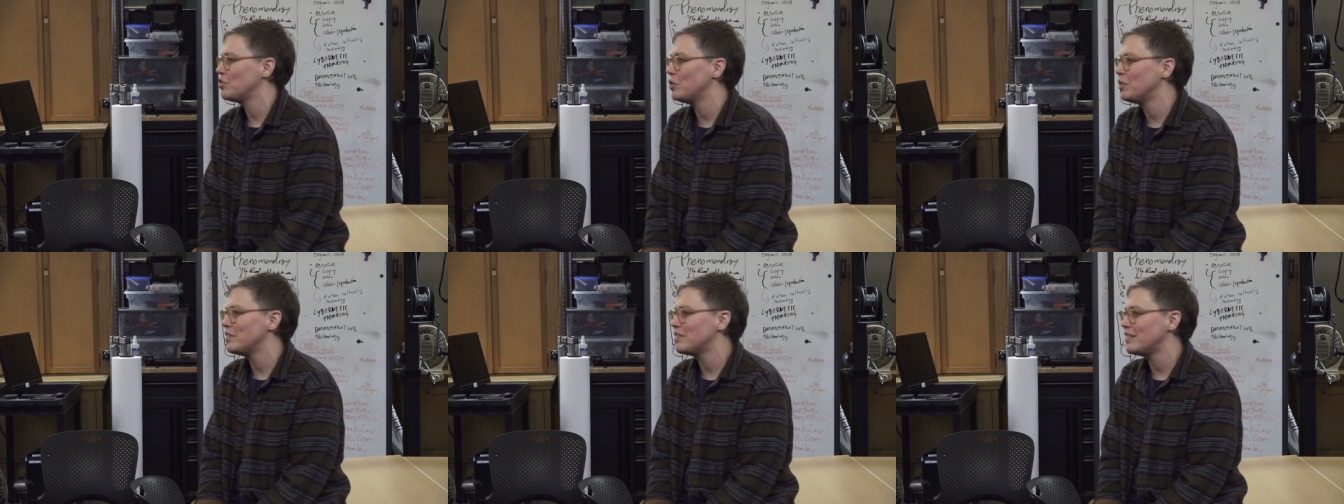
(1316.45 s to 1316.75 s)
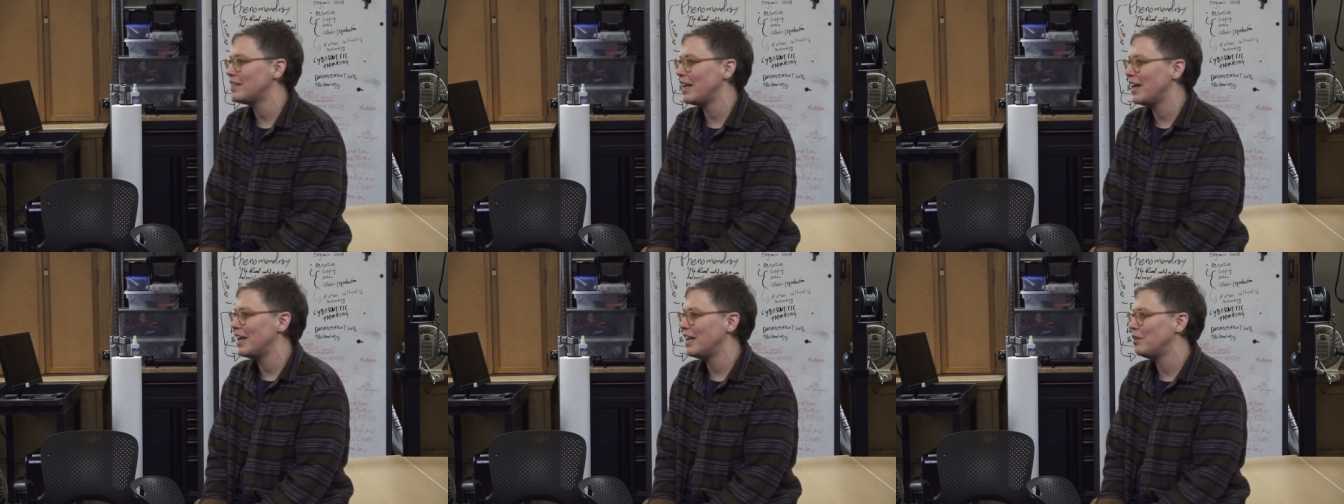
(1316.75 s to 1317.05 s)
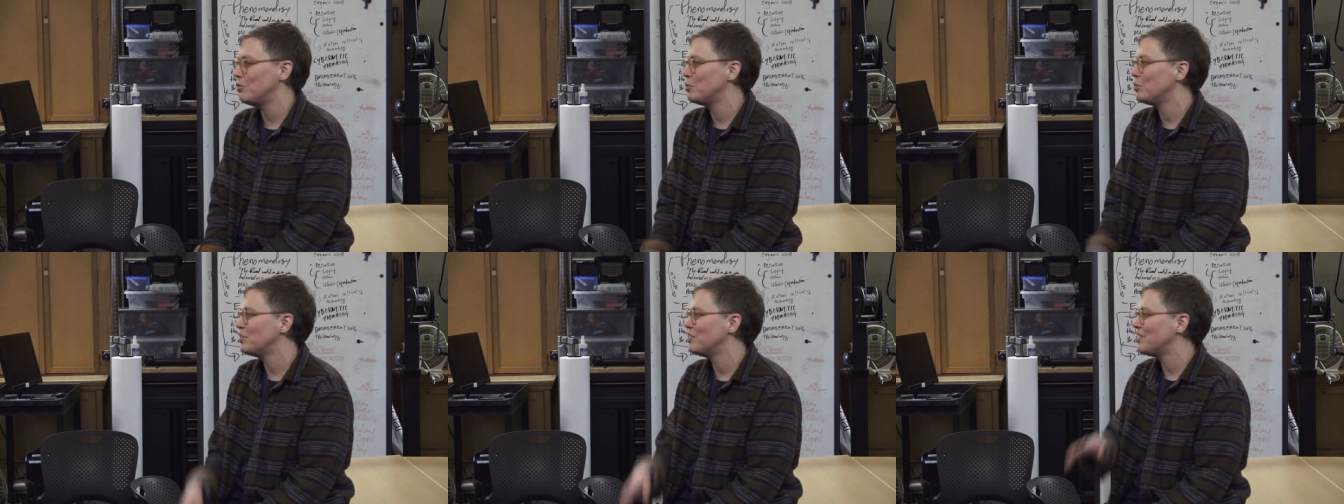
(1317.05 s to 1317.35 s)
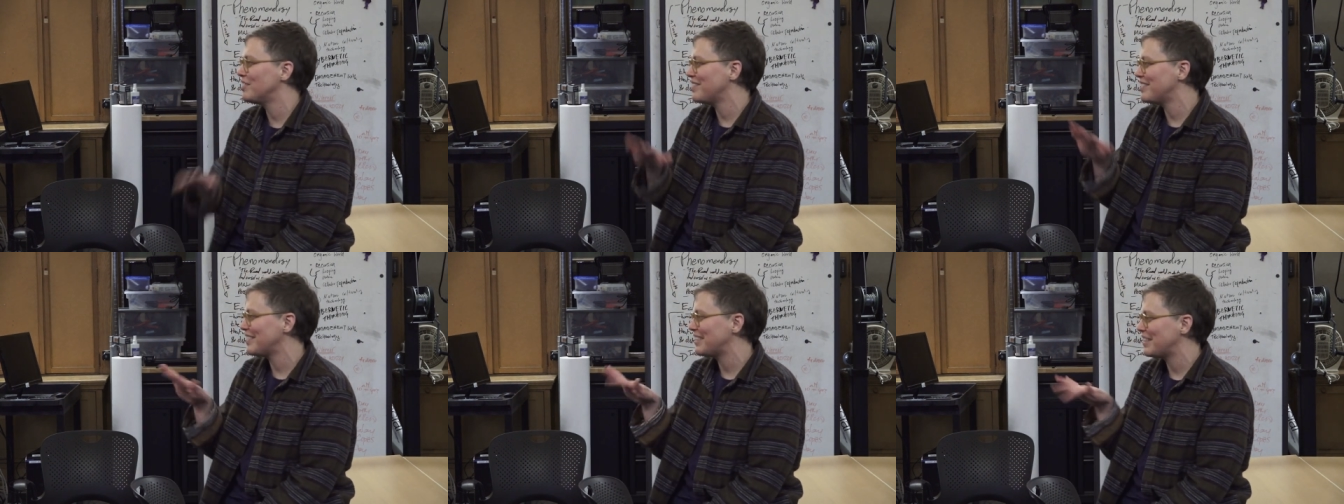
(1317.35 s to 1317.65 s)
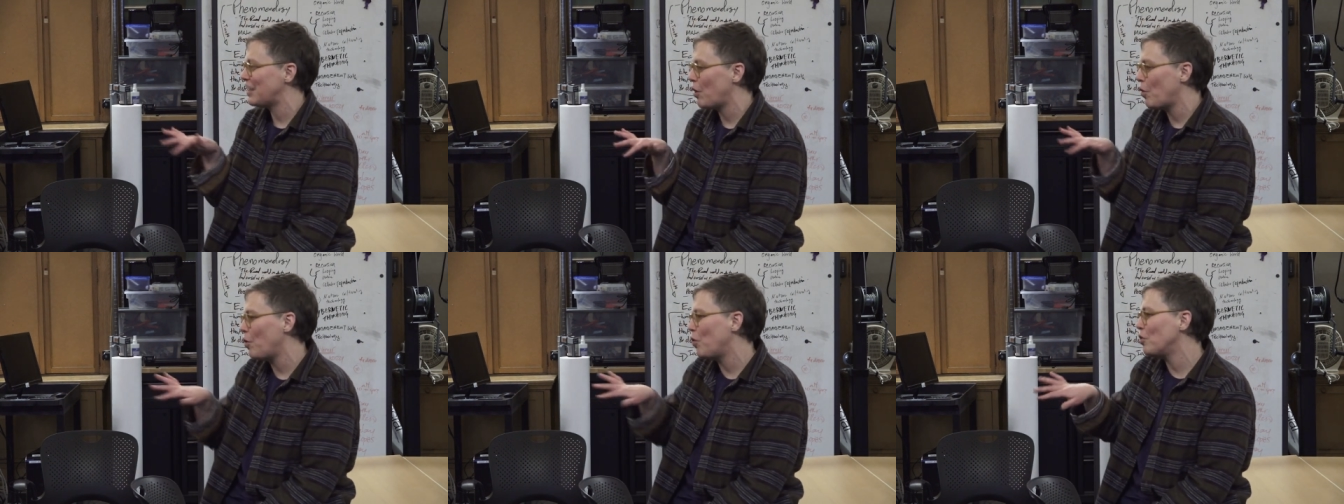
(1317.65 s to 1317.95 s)
So instead we'll just
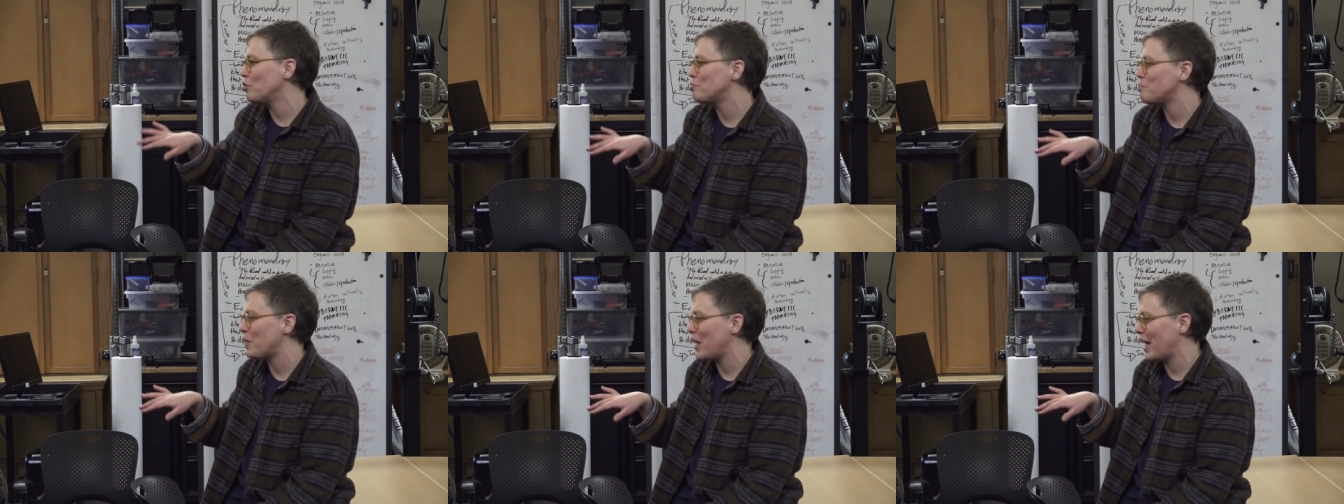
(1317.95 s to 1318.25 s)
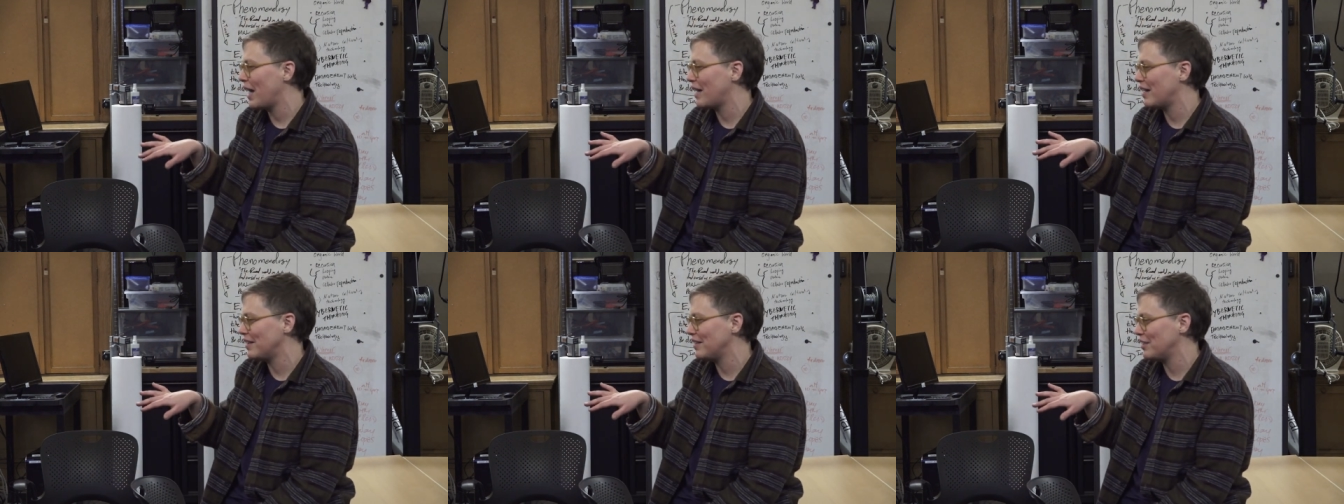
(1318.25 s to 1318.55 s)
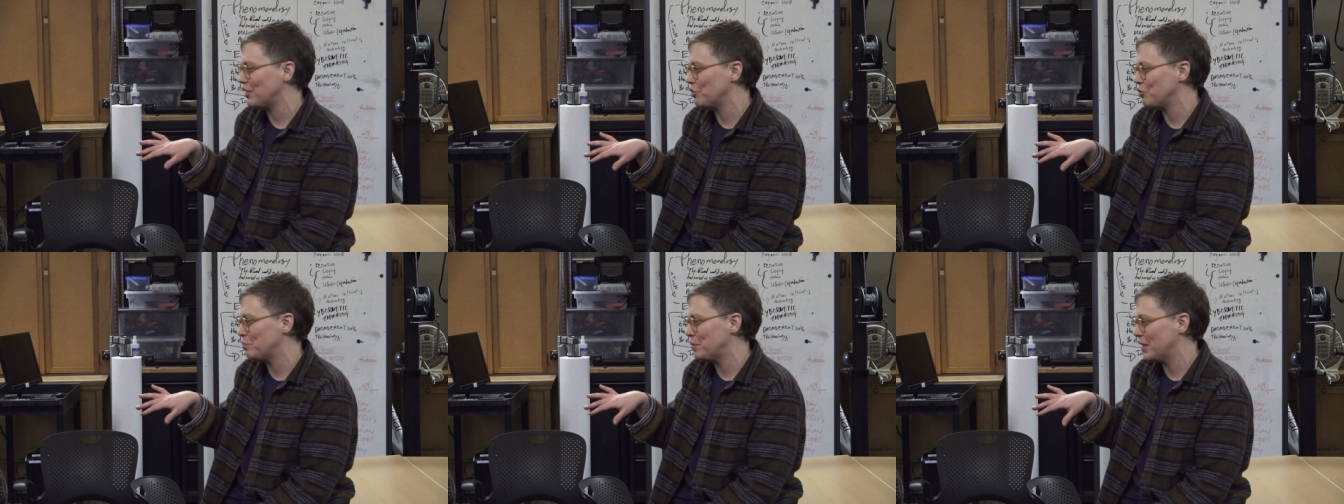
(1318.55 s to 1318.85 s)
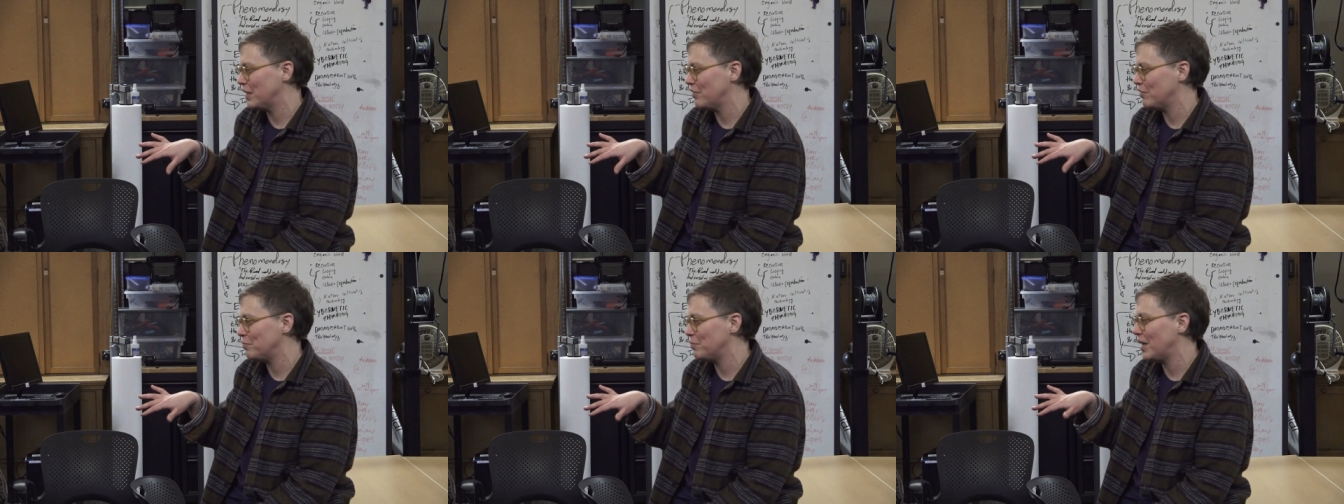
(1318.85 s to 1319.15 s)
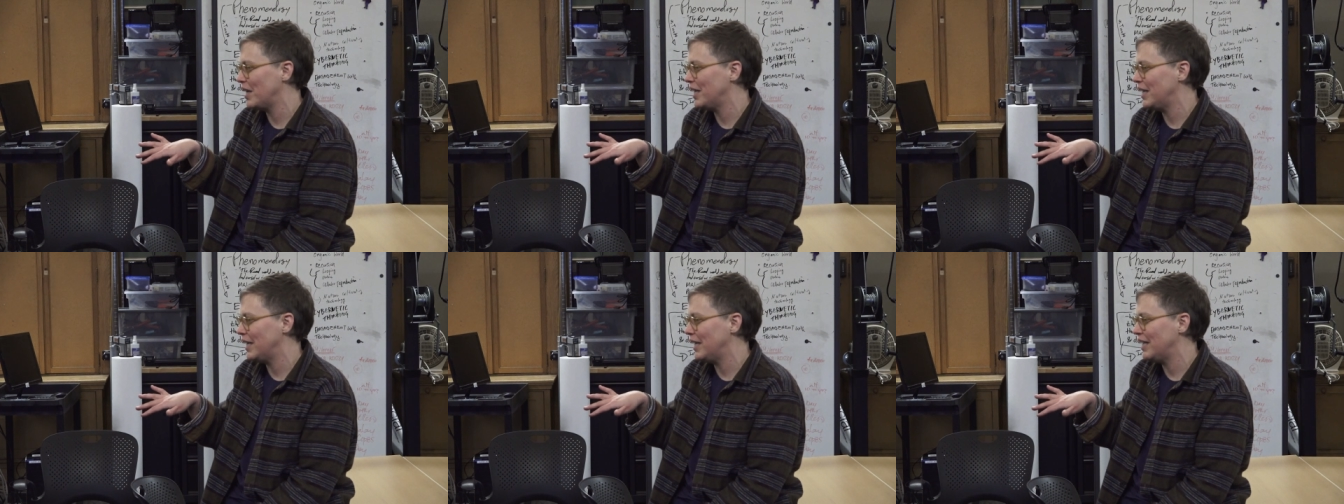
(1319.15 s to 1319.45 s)
hold back a little bit of
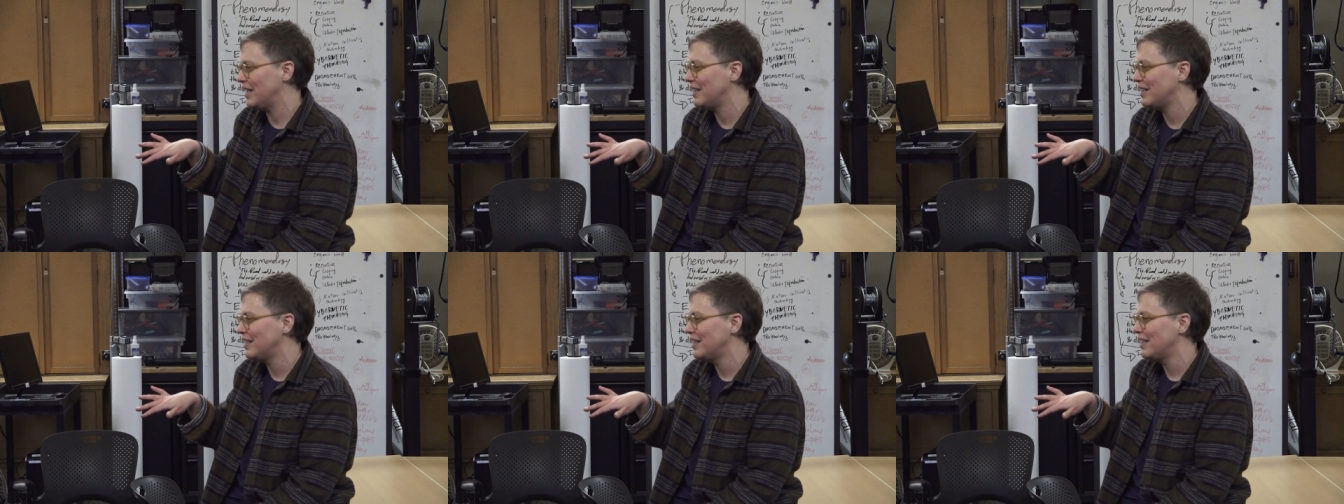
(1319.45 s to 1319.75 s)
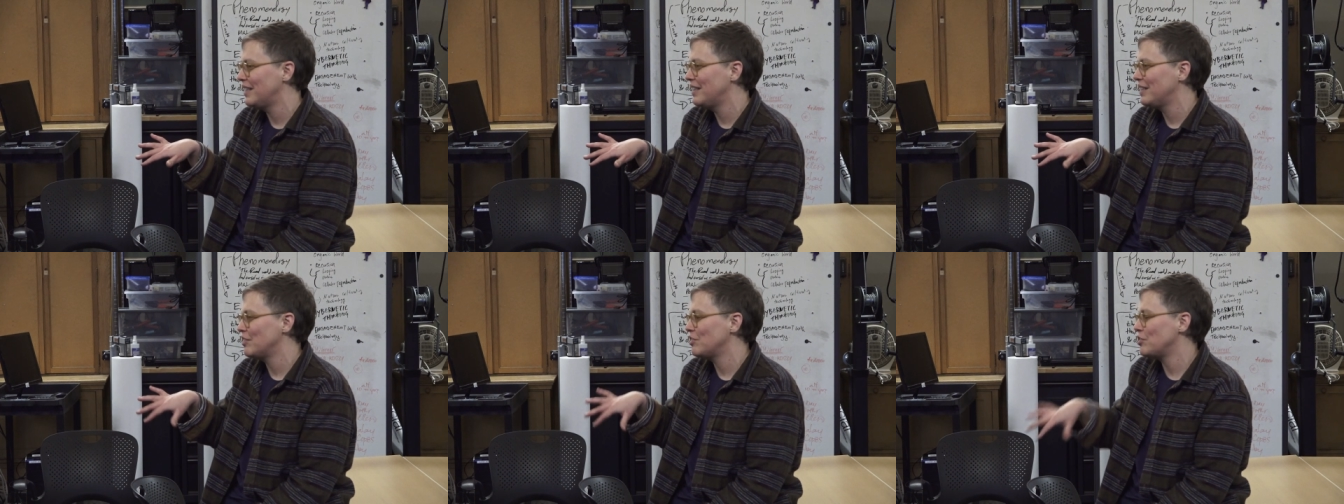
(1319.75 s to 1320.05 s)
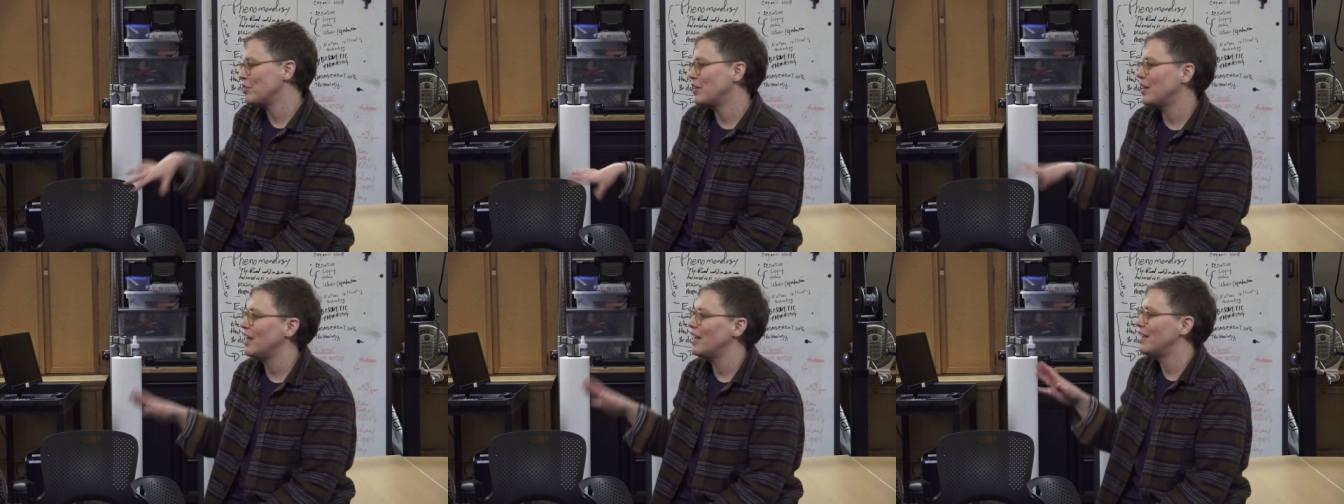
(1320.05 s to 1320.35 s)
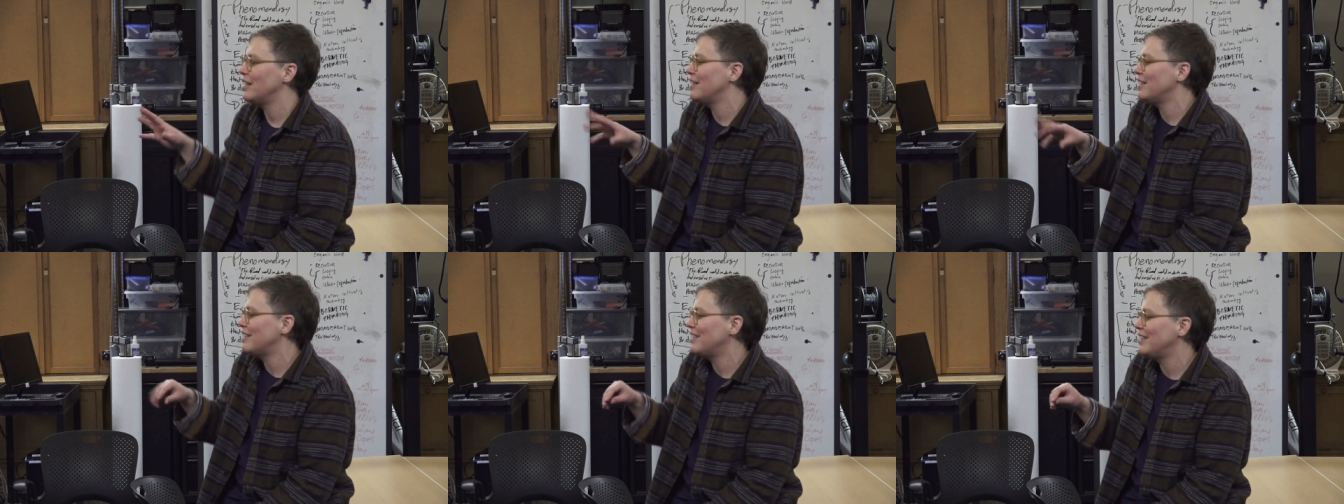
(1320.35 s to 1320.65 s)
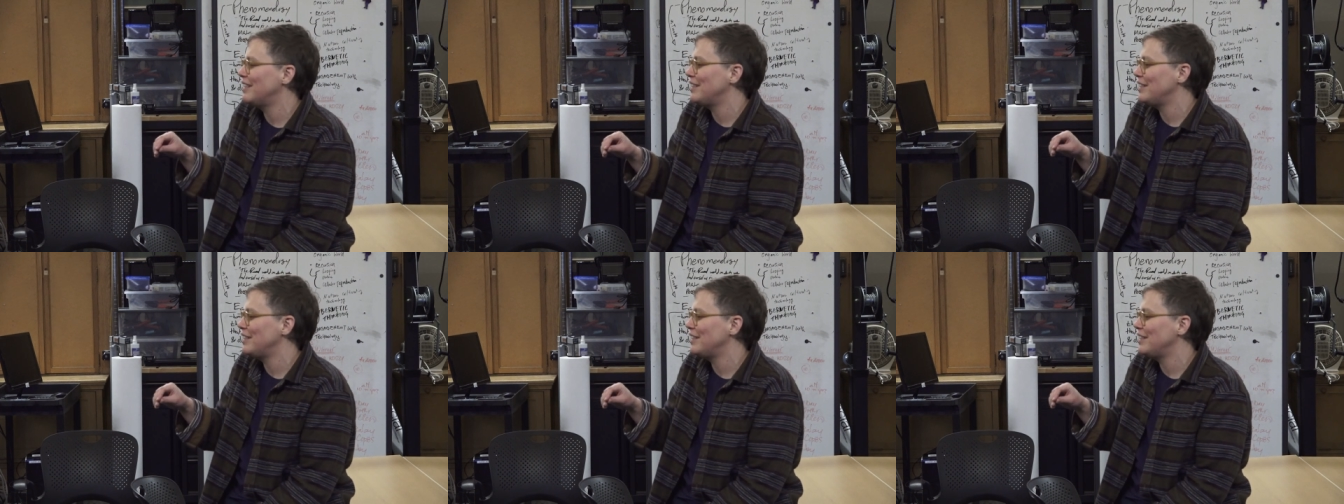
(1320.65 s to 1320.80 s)
money so that,